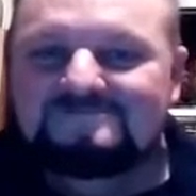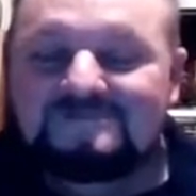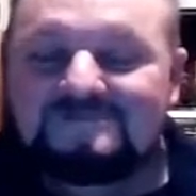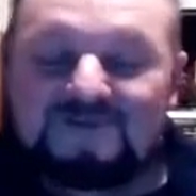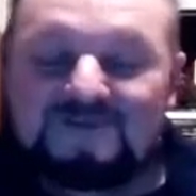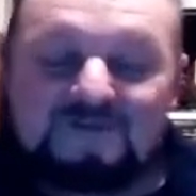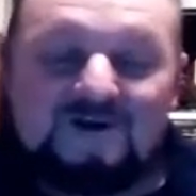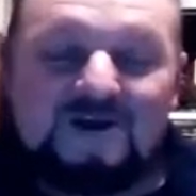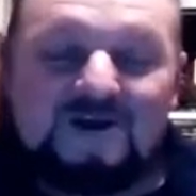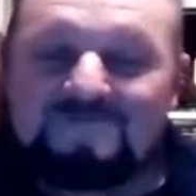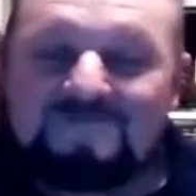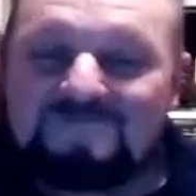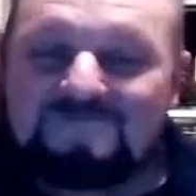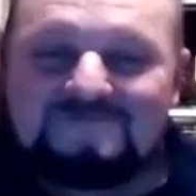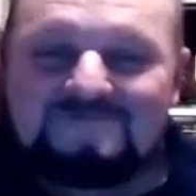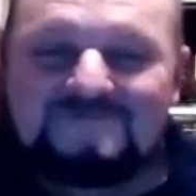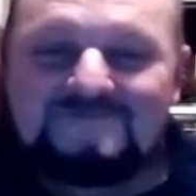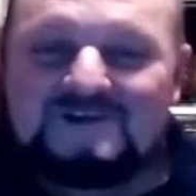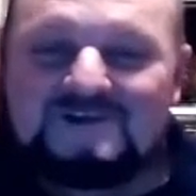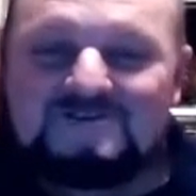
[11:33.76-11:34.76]
That's right.
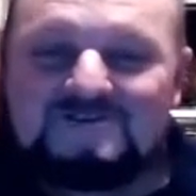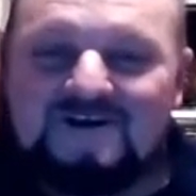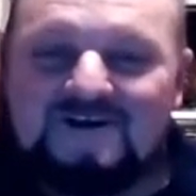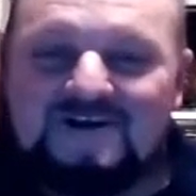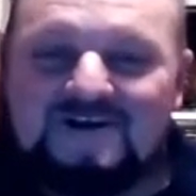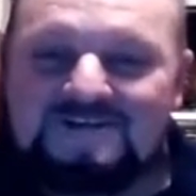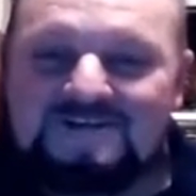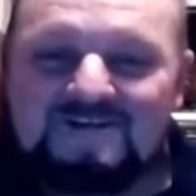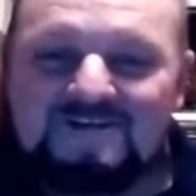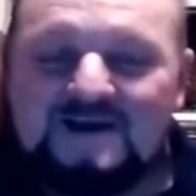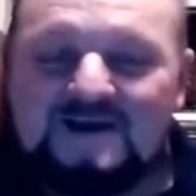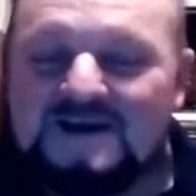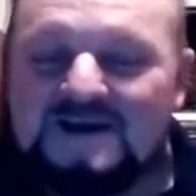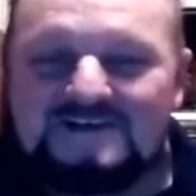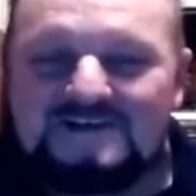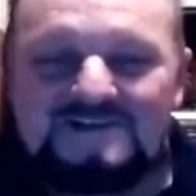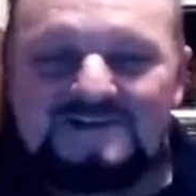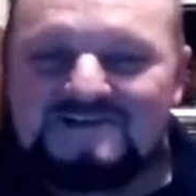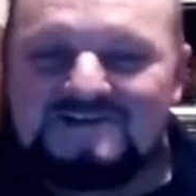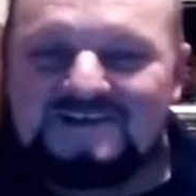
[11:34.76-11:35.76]
That's right. It's the way it
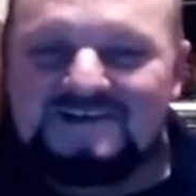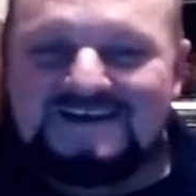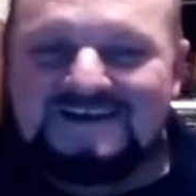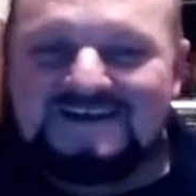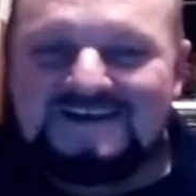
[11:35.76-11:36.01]
is.